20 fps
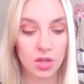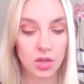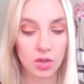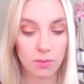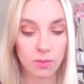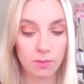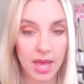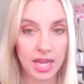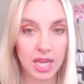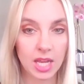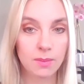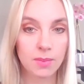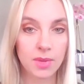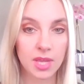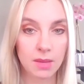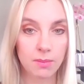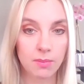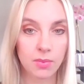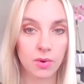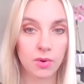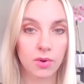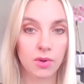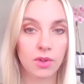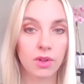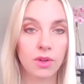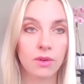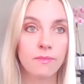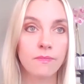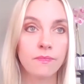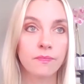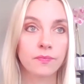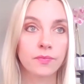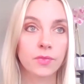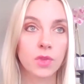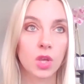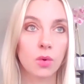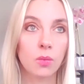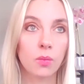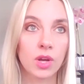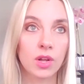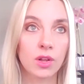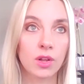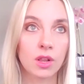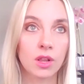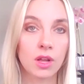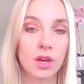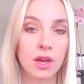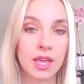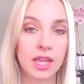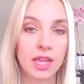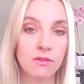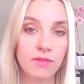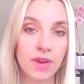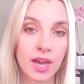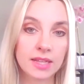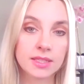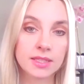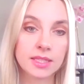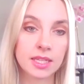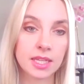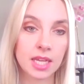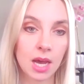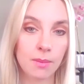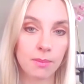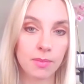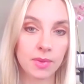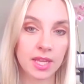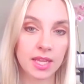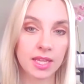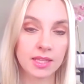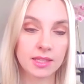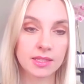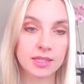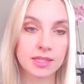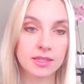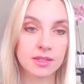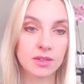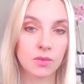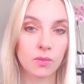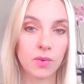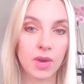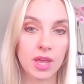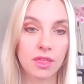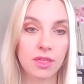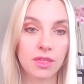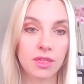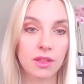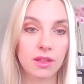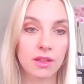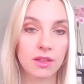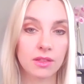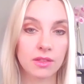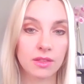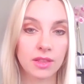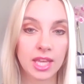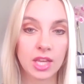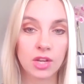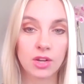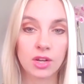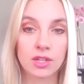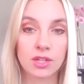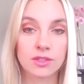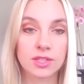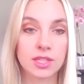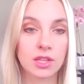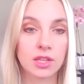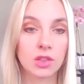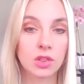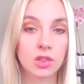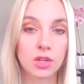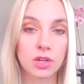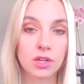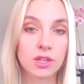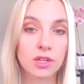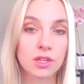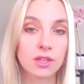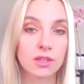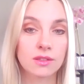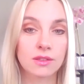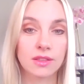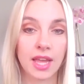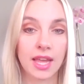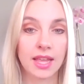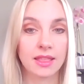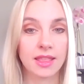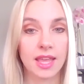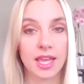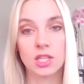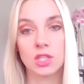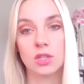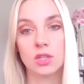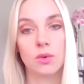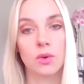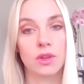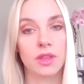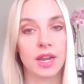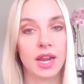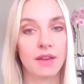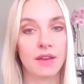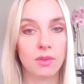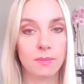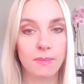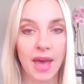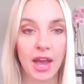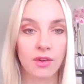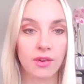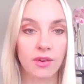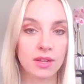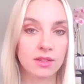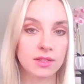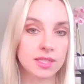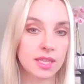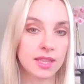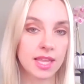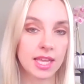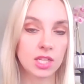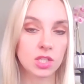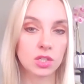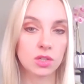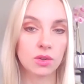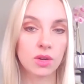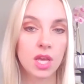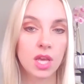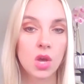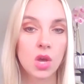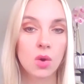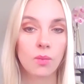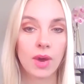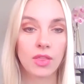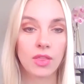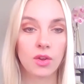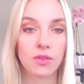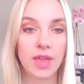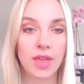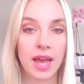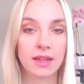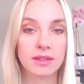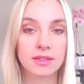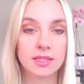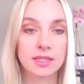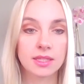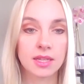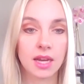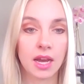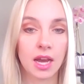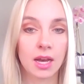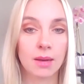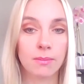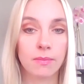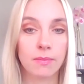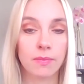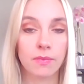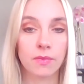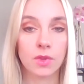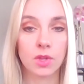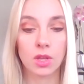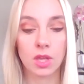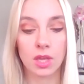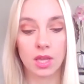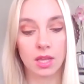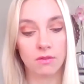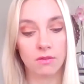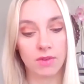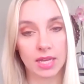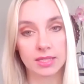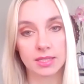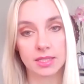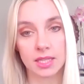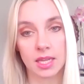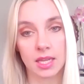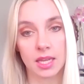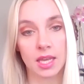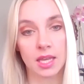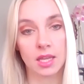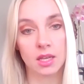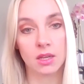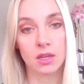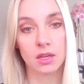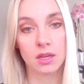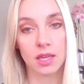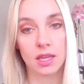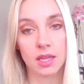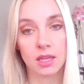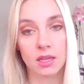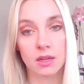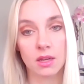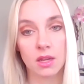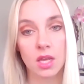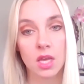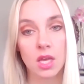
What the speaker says: many people will invest in companies with leaders that look like they do or that have the backgrounds that they do, whether that's investing in